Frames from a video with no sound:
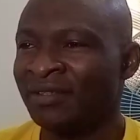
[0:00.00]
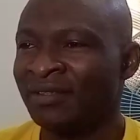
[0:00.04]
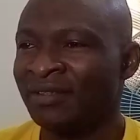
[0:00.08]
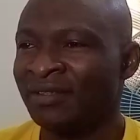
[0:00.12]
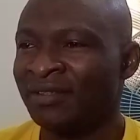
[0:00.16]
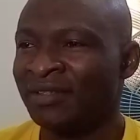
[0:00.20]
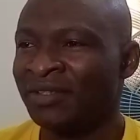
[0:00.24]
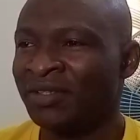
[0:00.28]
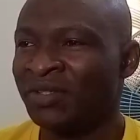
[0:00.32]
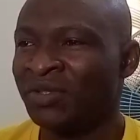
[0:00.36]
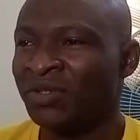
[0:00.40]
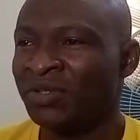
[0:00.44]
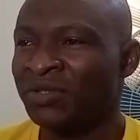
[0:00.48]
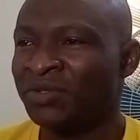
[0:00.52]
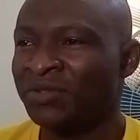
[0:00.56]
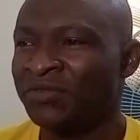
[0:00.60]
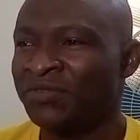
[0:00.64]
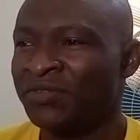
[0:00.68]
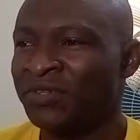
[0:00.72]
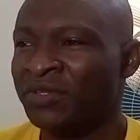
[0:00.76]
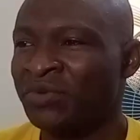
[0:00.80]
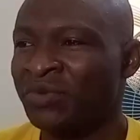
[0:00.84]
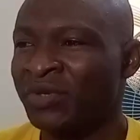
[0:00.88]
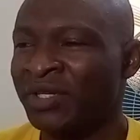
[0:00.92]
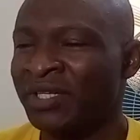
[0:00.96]
is equal to
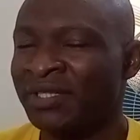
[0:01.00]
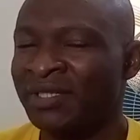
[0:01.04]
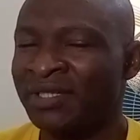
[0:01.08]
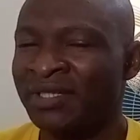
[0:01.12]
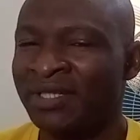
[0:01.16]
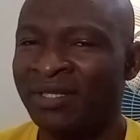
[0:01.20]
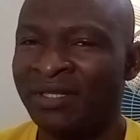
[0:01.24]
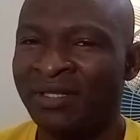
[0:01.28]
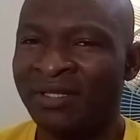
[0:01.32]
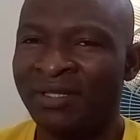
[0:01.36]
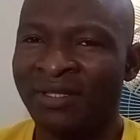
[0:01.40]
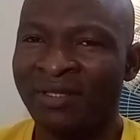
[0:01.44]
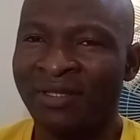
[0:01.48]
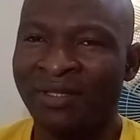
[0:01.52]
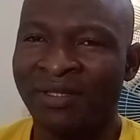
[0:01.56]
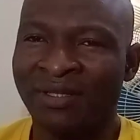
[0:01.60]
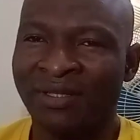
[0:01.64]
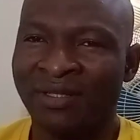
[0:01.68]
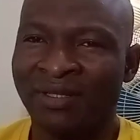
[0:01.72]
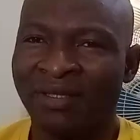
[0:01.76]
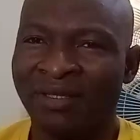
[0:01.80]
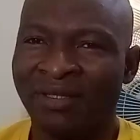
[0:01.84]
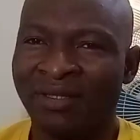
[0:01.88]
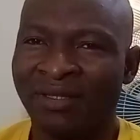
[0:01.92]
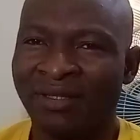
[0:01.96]
frequency
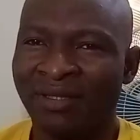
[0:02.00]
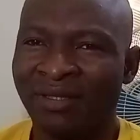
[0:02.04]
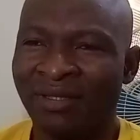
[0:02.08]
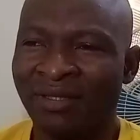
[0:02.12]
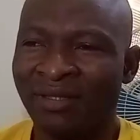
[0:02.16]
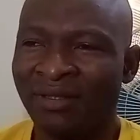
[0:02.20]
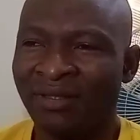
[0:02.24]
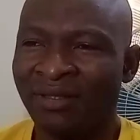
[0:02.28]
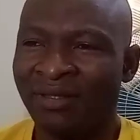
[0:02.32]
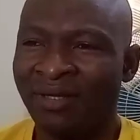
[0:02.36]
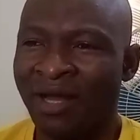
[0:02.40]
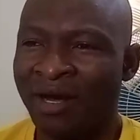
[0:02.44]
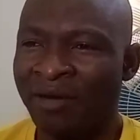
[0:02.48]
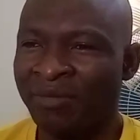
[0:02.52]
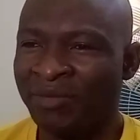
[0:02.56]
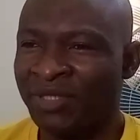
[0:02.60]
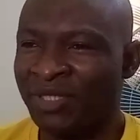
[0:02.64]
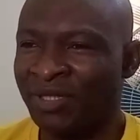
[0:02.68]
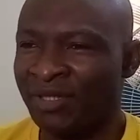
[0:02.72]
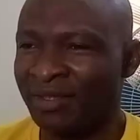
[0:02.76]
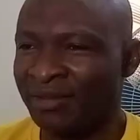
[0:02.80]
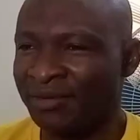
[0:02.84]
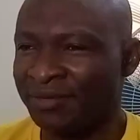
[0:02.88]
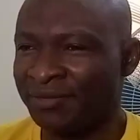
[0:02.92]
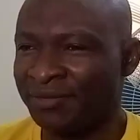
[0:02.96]

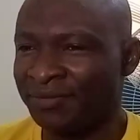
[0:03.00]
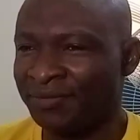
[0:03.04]
lambda,